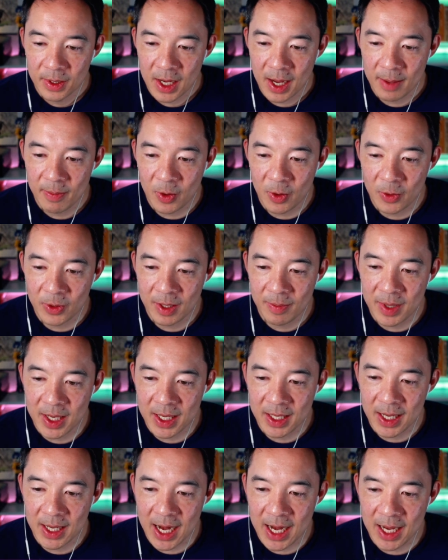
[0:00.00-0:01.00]
only
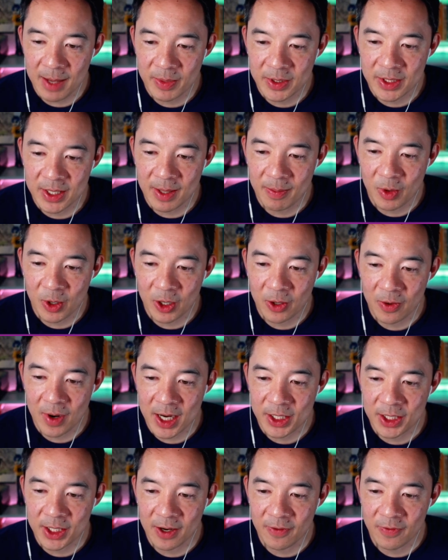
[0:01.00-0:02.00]
being an 80% more
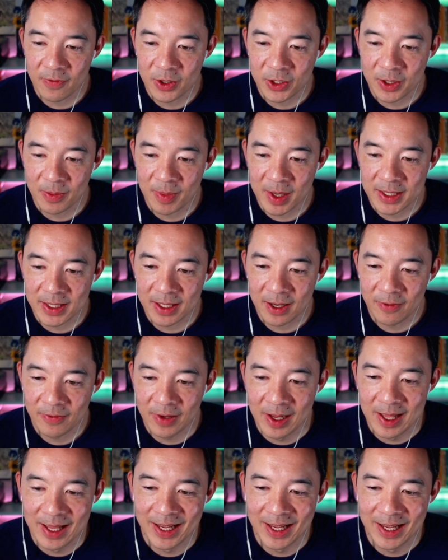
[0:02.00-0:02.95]
crashed out version of myself.